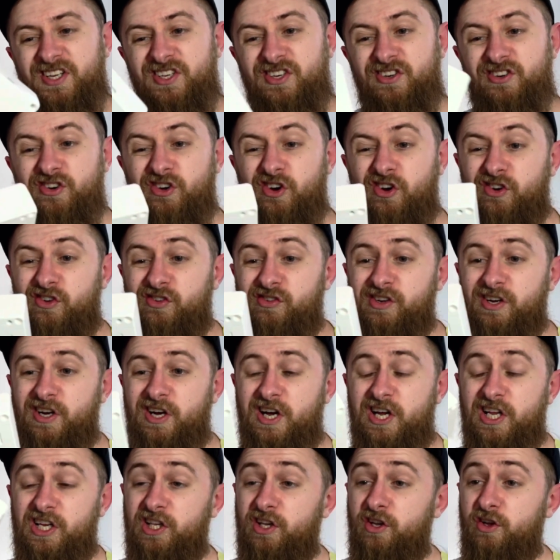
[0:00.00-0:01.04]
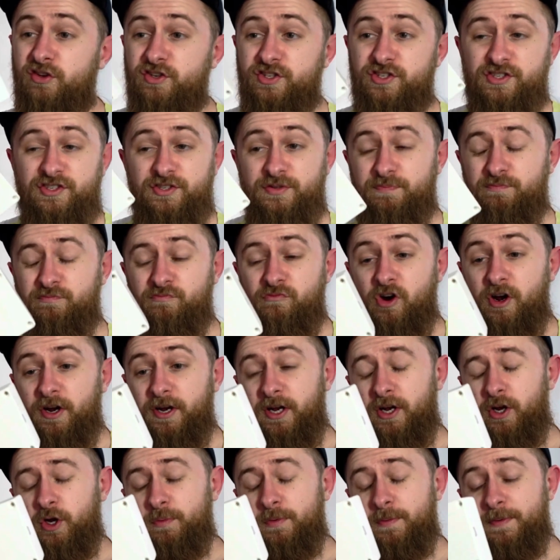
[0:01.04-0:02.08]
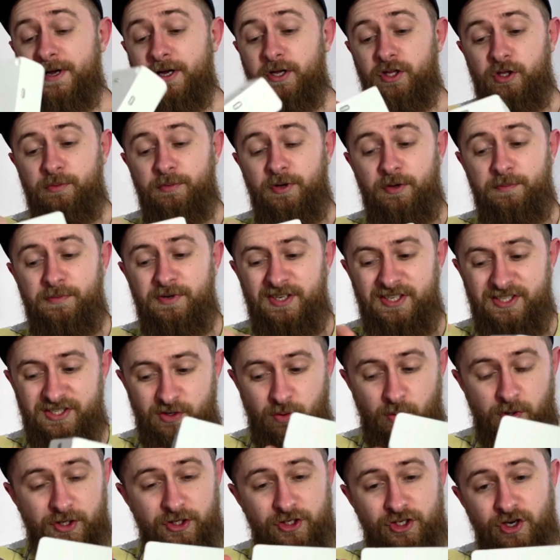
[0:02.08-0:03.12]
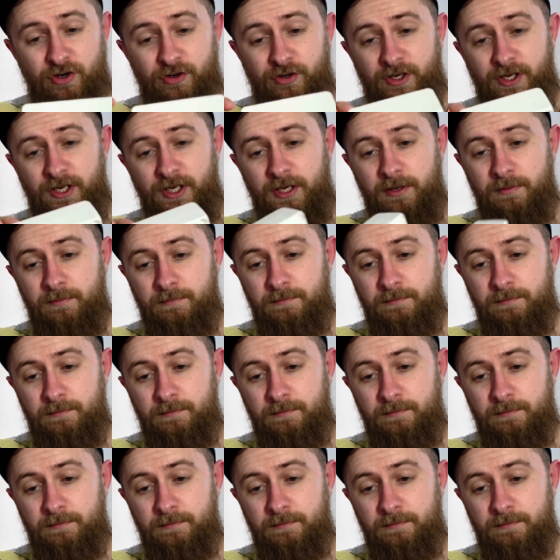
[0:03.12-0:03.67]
Not a lot to write home about at the moment, it's quite chunky,